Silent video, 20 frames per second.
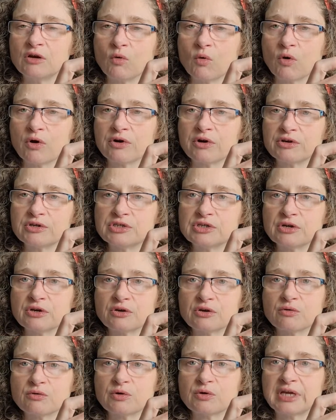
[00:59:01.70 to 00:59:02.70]
order to
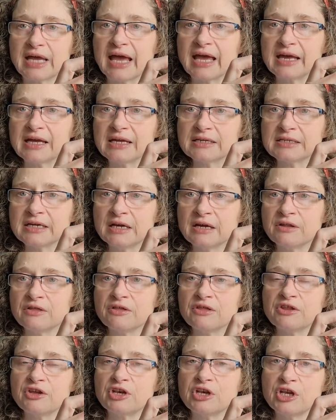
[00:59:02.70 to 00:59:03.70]
create
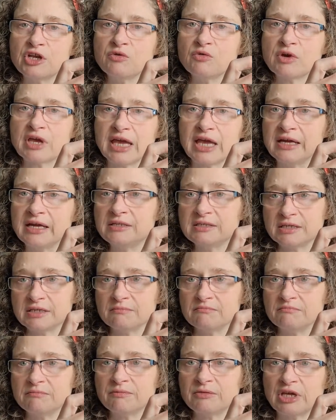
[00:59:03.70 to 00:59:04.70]
the new
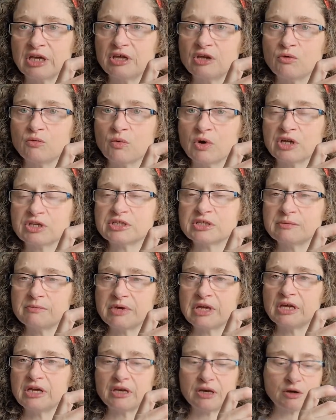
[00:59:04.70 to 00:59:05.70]
kingdom that you want to
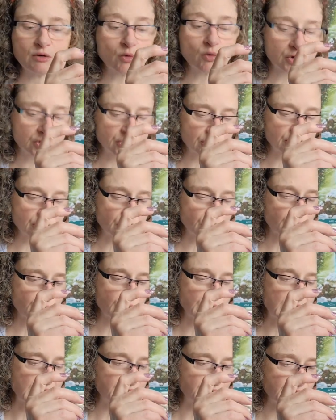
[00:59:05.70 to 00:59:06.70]
be in order to
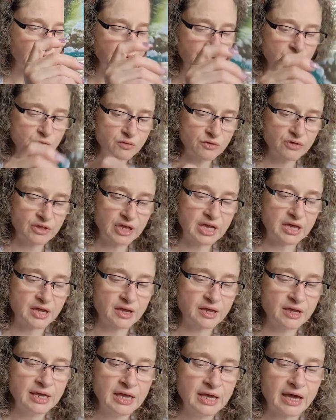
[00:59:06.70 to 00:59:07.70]
create the new
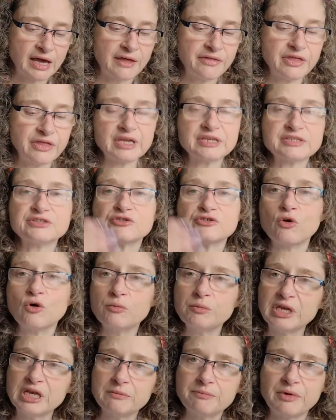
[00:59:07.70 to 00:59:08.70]
thing. I think so
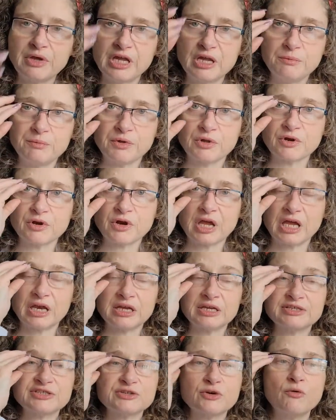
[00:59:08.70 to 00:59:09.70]
many people are
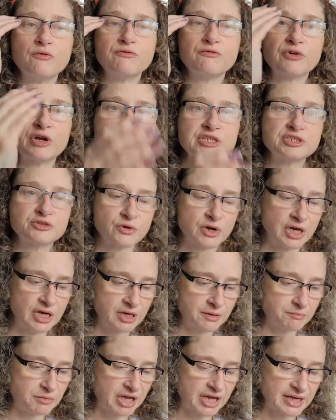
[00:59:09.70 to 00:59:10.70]
getting so
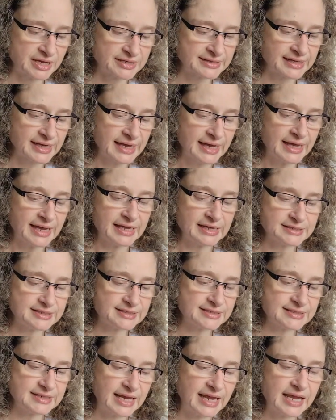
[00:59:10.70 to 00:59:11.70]
frustrated because it's
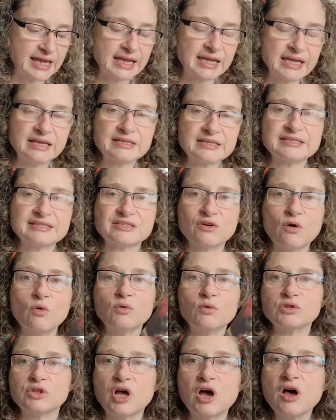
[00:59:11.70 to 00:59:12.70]
taking so
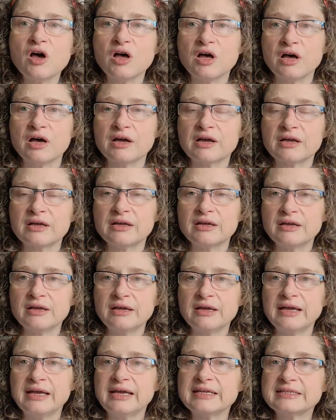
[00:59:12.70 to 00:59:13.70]
long.
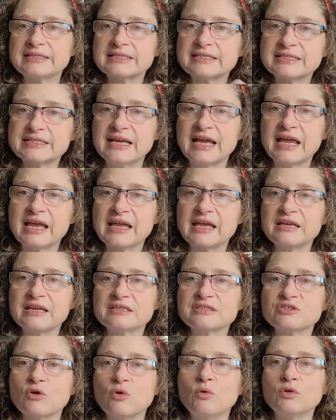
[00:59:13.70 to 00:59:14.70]
It's taking
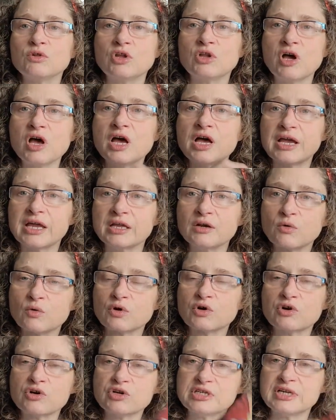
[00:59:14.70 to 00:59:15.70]
so long in
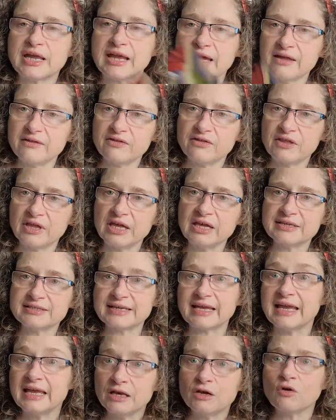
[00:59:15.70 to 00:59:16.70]
order to get things
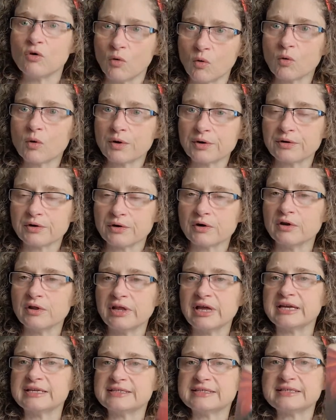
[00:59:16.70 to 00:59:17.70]
in order,
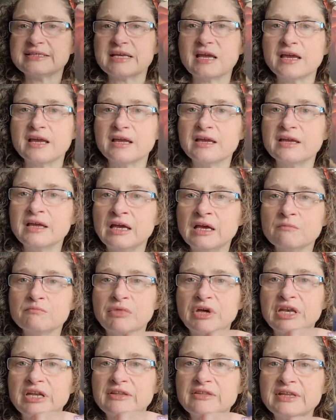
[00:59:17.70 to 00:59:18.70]
let's say.
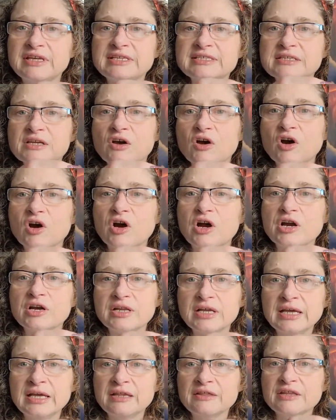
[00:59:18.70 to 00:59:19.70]
But in this
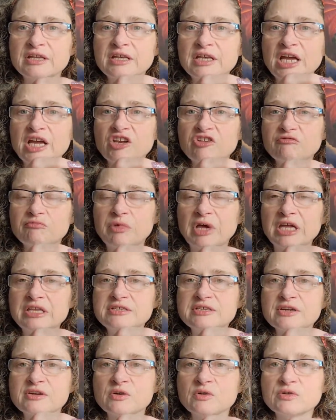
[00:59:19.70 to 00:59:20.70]
card, the Knight of
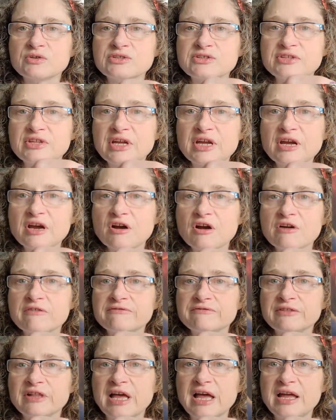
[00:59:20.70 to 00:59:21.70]
Pentacles, they are
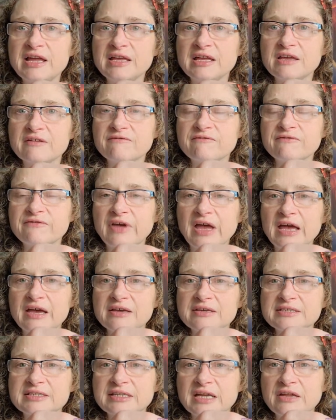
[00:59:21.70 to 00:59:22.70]
flying
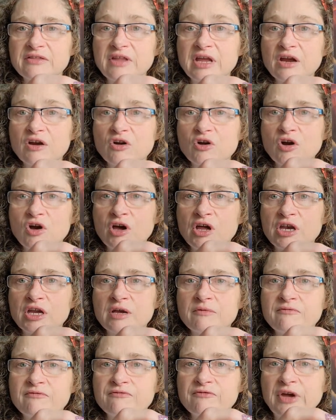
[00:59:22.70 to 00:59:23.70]
fast and they are on a
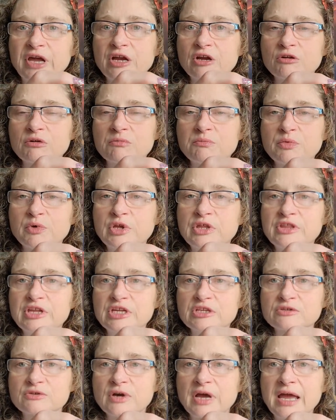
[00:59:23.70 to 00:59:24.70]
fire-breathing
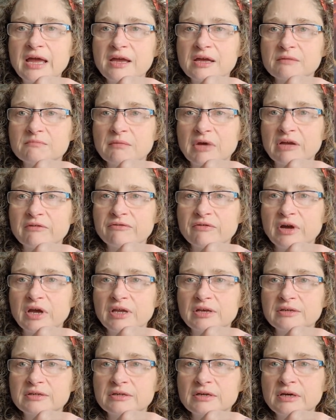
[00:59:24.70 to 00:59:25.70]
dragon, my
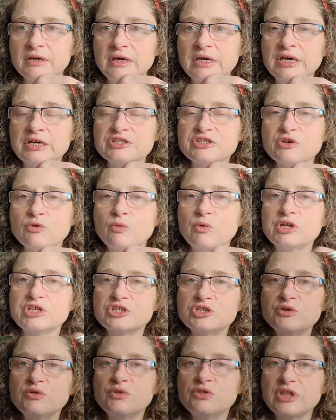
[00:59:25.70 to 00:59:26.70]
friend. So what
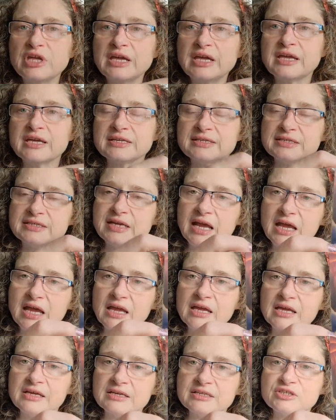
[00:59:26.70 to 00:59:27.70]
you think is
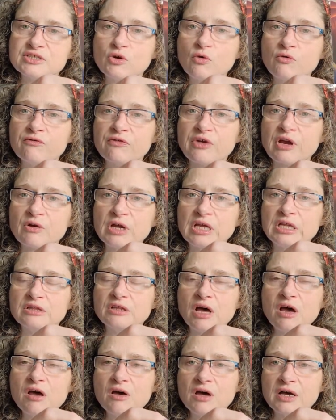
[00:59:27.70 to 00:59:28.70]
taking so very
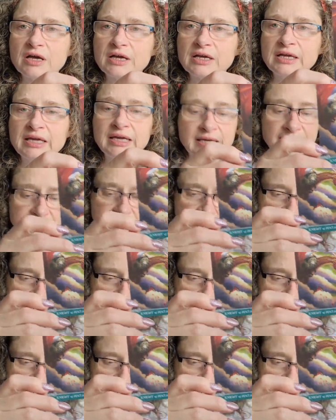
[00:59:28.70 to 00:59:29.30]
long is